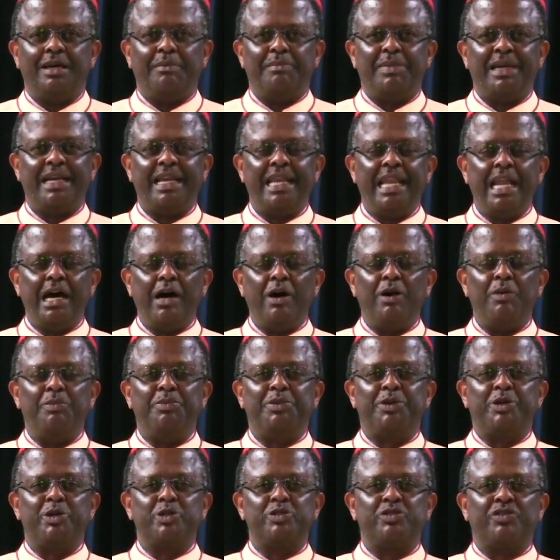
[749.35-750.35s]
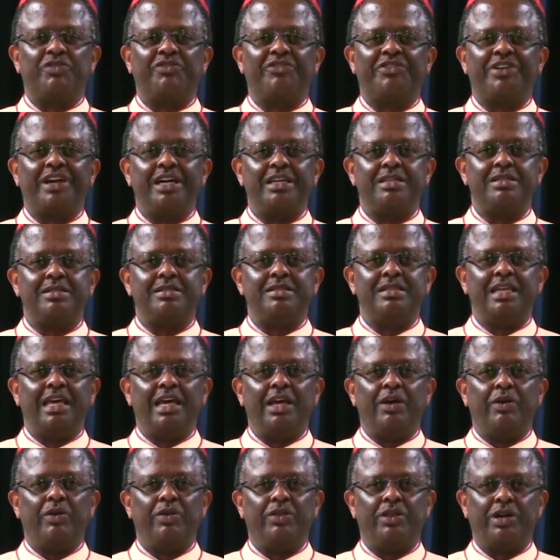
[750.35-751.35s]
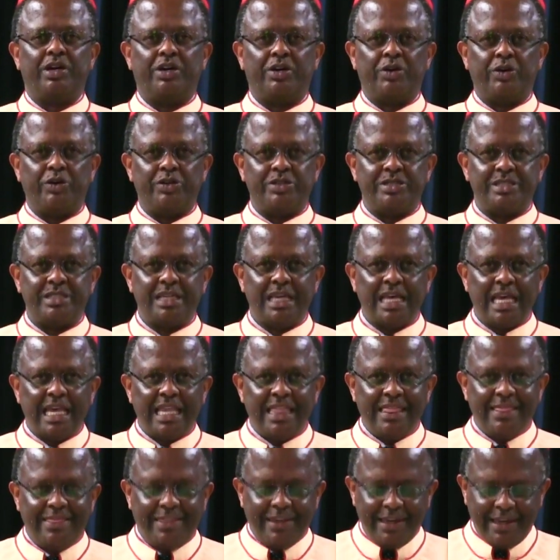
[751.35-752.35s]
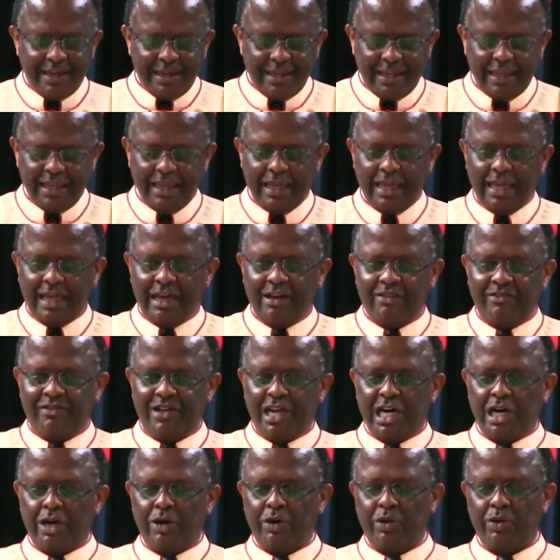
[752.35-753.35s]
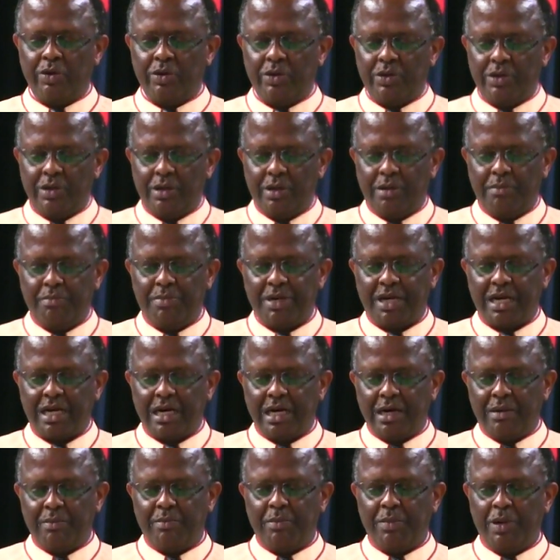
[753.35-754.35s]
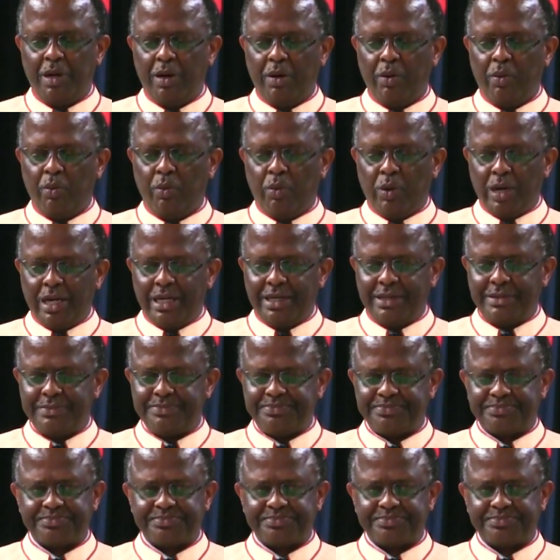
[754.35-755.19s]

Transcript: But now, because of Christ dying on the cross, they have now become one.